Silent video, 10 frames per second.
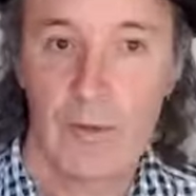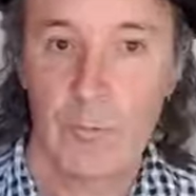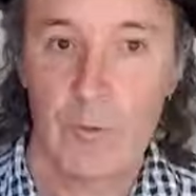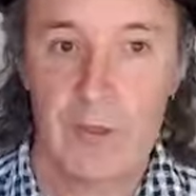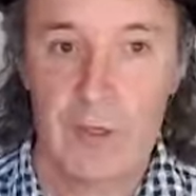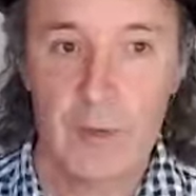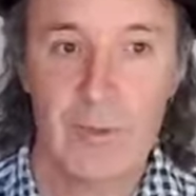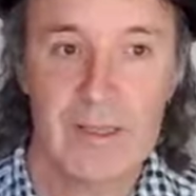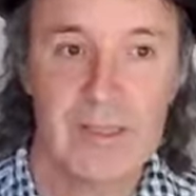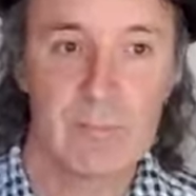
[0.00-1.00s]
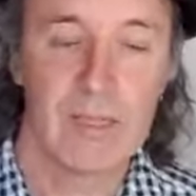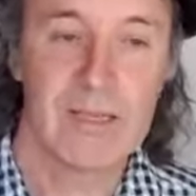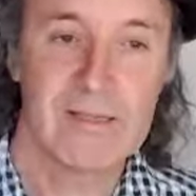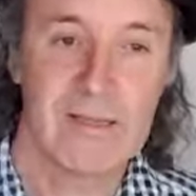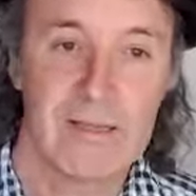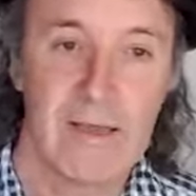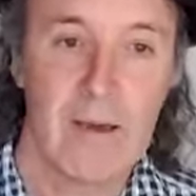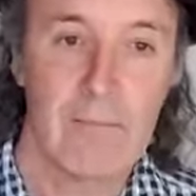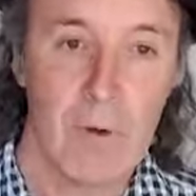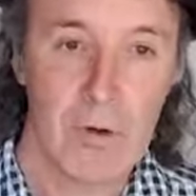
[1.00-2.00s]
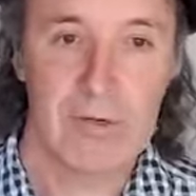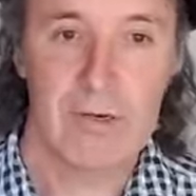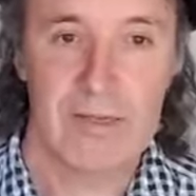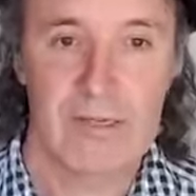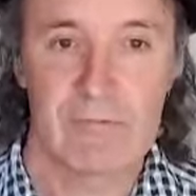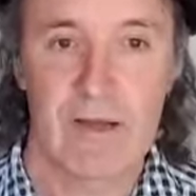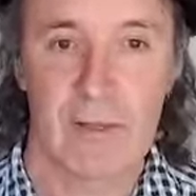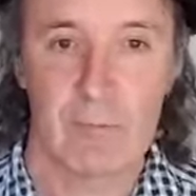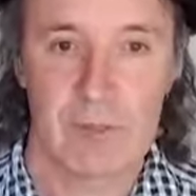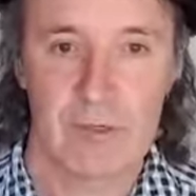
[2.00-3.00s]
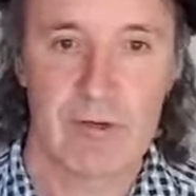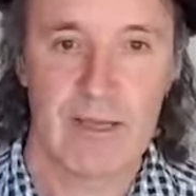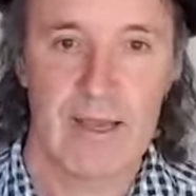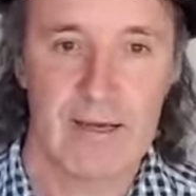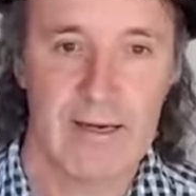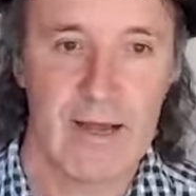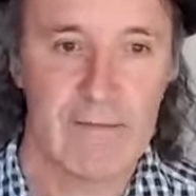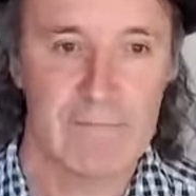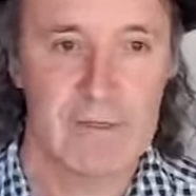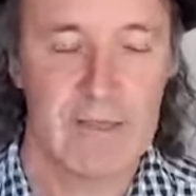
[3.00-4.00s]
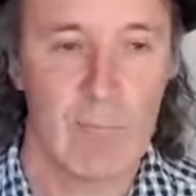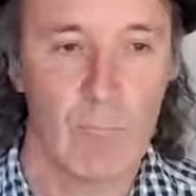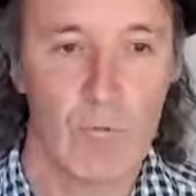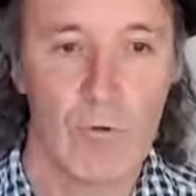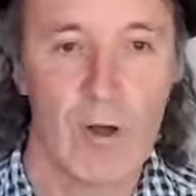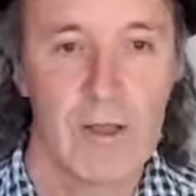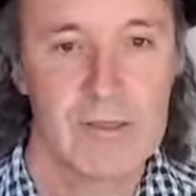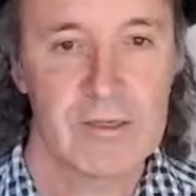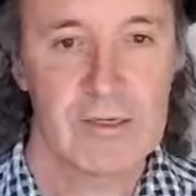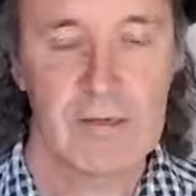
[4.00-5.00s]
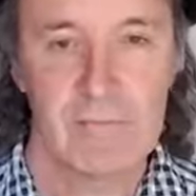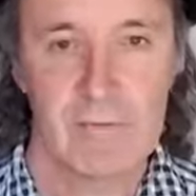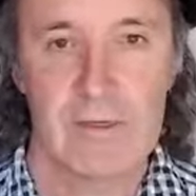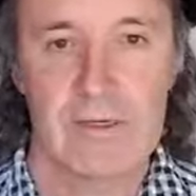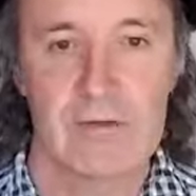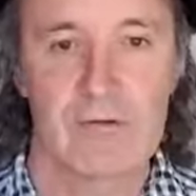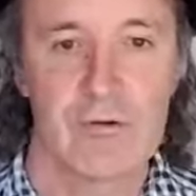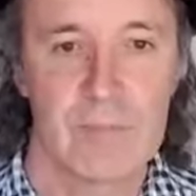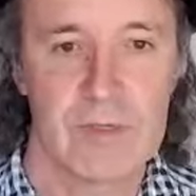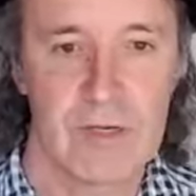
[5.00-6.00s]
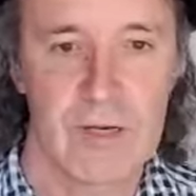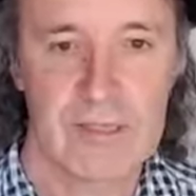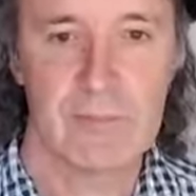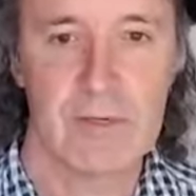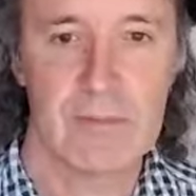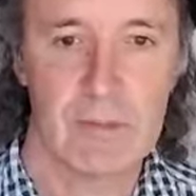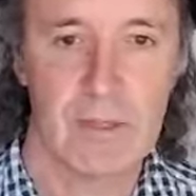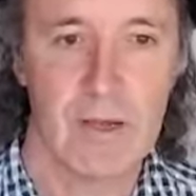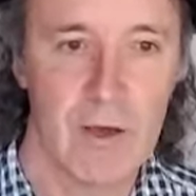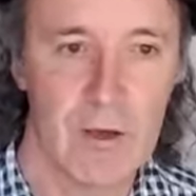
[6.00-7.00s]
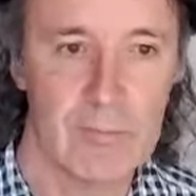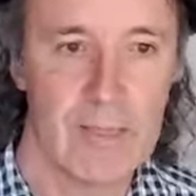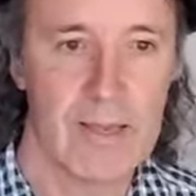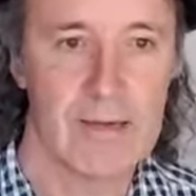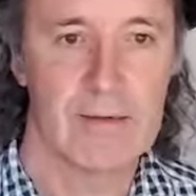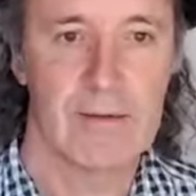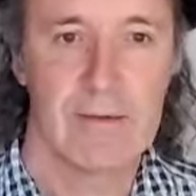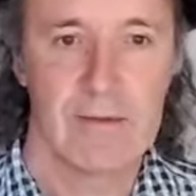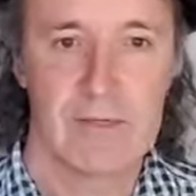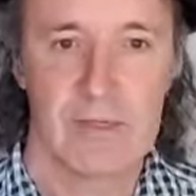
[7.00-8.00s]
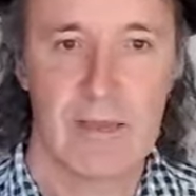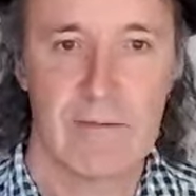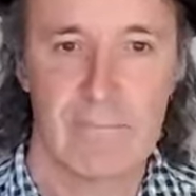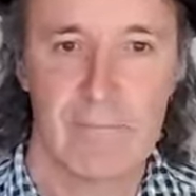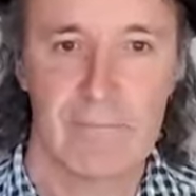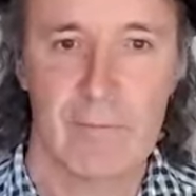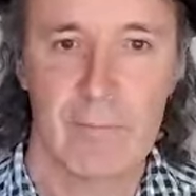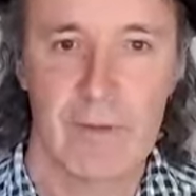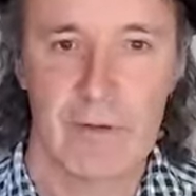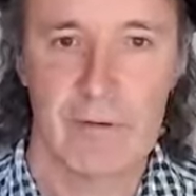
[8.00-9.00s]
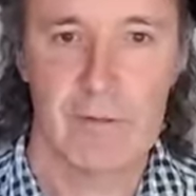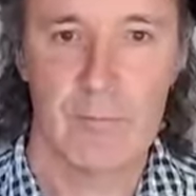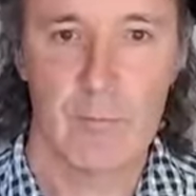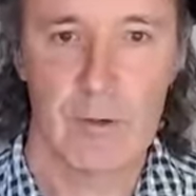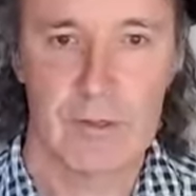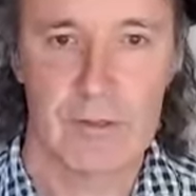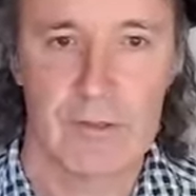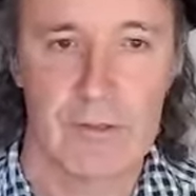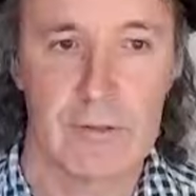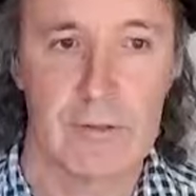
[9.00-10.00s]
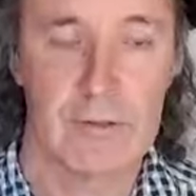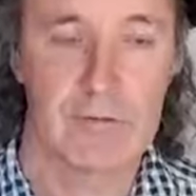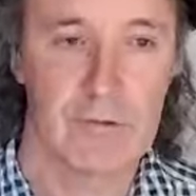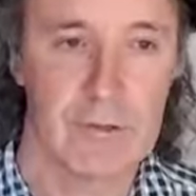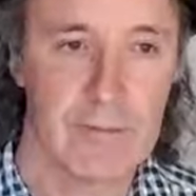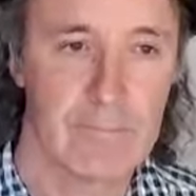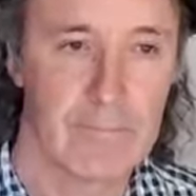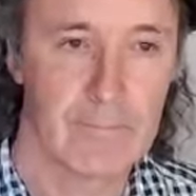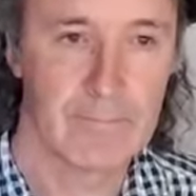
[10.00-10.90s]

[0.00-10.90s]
With the UN's blessing, modern Israel was created after that war to give these traumatized people a homeland, safe from those who wanted to destroy them.